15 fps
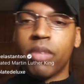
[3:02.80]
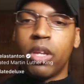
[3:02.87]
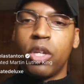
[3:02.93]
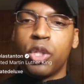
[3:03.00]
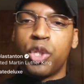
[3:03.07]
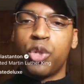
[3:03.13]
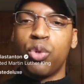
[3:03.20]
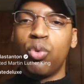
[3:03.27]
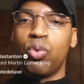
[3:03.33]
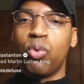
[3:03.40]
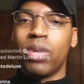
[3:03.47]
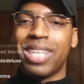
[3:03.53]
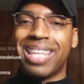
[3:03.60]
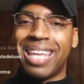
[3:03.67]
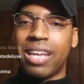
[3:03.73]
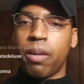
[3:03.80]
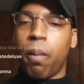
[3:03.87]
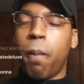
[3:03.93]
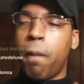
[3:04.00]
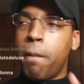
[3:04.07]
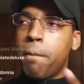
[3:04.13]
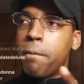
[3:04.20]
to get
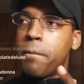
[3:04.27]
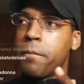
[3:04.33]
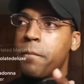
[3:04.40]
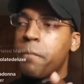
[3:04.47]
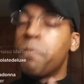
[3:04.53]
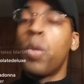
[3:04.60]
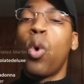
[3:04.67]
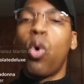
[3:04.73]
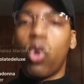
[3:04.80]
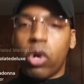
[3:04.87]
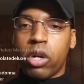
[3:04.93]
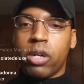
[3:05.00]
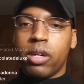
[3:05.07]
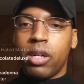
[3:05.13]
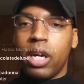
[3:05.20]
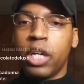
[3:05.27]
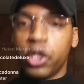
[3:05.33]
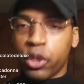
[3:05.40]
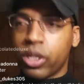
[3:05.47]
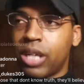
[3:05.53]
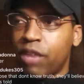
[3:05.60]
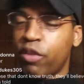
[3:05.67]
more
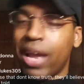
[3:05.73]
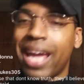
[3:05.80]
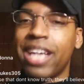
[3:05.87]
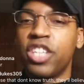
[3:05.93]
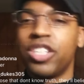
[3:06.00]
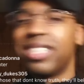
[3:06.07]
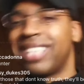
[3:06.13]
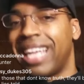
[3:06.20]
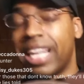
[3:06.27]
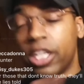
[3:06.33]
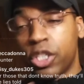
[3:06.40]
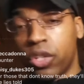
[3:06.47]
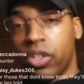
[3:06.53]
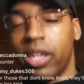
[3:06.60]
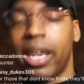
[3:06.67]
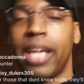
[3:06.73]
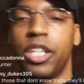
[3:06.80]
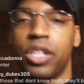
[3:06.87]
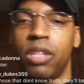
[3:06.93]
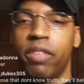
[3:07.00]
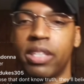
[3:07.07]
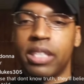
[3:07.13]
undercover agents into the Nation
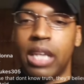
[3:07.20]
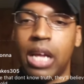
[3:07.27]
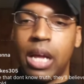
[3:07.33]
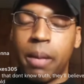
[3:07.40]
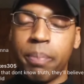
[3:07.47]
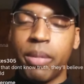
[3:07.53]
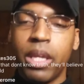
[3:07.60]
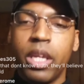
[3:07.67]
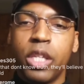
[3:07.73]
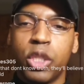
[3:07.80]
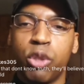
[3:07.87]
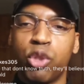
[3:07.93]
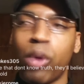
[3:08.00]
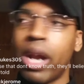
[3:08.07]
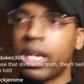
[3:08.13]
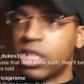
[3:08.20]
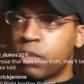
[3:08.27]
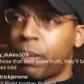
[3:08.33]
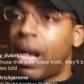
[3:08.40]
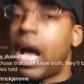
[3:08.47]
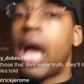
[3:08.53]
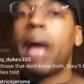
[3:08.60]
of Islam, to try to
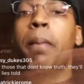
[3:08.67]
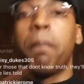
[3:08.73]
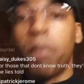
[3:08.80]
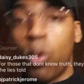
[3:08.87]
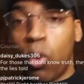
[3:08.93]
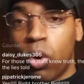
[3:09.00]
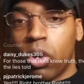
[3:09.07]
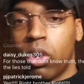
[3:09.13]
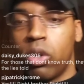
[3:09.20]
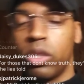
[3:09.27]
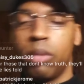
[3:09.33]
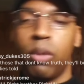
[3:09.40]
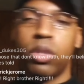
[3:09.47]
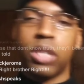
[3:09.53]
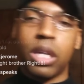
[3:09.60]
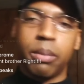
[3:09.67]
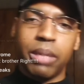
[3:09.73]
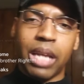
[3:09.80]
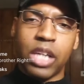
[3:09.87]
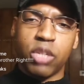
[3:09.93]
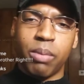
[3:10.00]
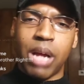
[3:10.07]
spy more on the Most Honorable
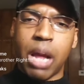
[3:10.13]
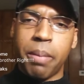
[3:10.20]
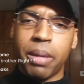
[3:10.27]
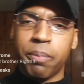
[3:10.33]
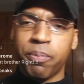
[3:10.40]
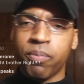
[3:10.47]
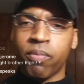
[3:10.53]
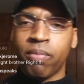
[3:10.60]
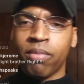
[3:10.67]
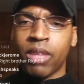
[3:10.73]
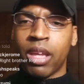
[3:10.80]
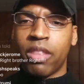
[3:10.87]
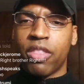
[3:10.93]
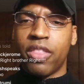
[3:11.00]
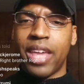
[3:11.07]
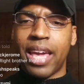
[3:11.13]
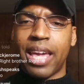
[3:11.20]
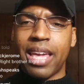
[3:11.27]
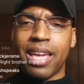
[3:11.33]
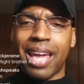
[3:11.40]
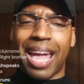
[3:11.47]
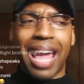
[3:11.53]
Elijah Muhammad.
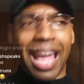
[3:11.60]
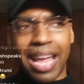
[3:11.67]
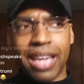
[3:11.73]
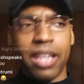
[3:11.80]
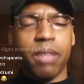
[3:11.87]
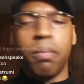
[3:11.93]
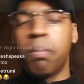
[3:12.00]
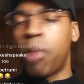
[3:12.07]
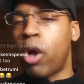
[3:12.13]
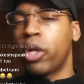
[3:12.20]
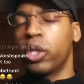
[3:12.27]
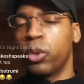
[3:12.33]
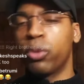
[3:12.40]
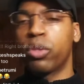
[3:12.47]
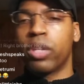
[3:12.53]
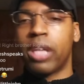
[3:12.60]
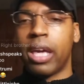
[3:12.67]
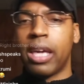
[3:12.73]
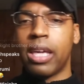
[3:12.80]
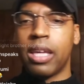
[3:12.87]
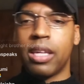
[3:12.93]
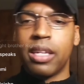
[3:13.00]
They hated Martin Luther
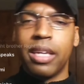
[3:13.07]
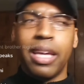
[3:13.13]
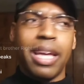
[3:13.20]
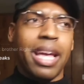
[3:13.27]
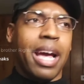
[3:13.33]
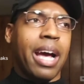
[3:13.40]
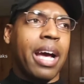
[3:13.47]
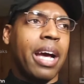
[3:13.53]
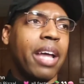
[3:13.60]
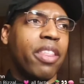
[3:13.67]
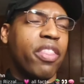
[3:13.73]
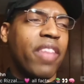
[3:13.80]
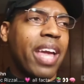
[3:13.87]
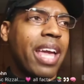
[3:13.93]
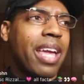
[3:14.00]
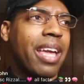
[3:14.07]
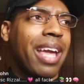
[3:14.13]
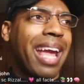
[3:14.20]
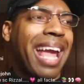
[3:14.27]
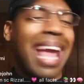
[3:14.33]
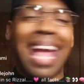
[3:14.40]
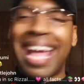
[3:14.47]
King. They
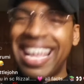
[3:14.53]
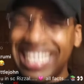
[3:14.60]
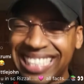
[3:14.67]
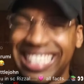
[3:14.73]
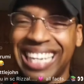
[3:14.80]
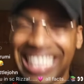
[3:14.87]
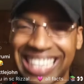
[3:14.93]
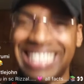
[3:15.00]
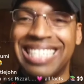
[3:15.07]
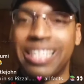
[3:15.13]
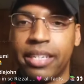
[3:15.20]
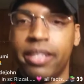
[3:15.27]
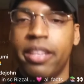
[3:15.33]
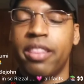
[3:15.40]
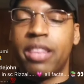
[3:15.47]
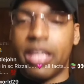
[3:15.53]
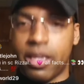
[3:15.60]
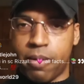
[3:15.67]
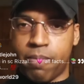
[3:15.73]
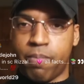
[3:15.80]
hated them.